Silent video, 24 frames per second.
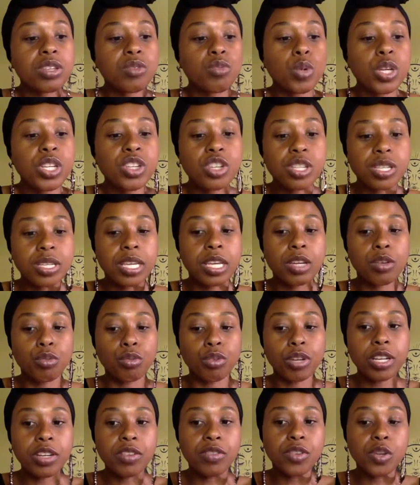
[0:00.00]
we just get
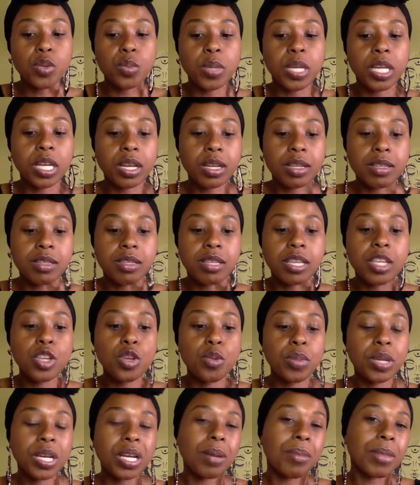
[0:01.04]
rid of you, because then you
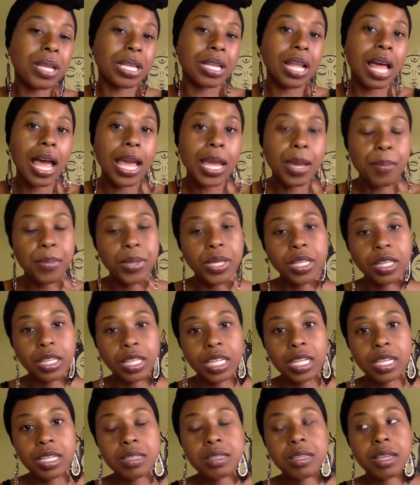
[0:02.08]
become a
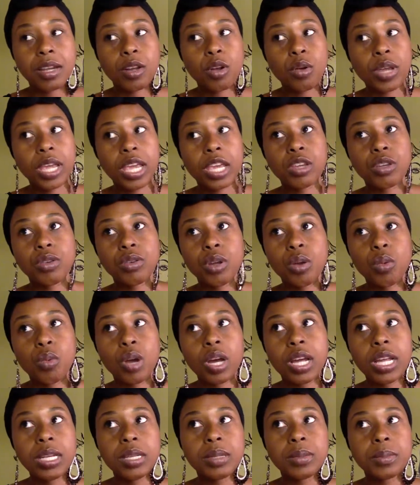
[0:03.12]
liability. It's like, okay, you know
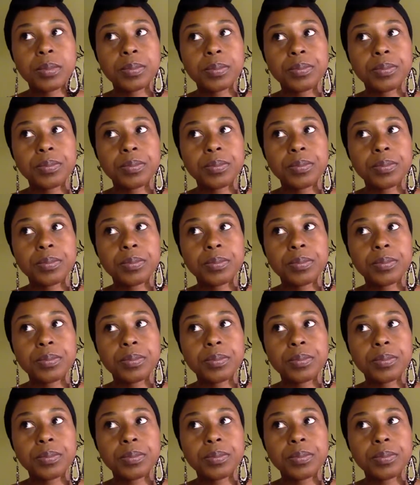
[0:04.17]
what?